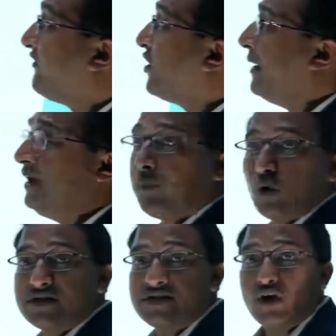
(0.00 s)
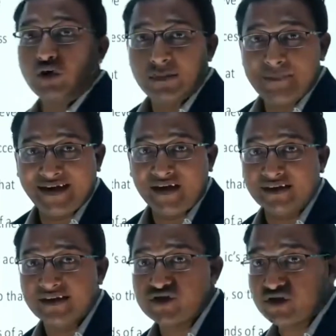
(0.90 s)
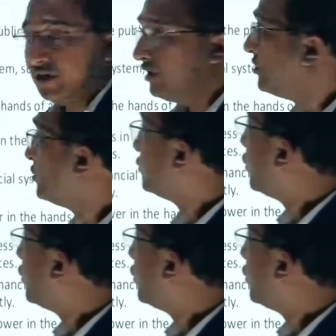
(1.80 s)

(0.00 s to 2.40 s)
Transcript: government policy on the banking industry,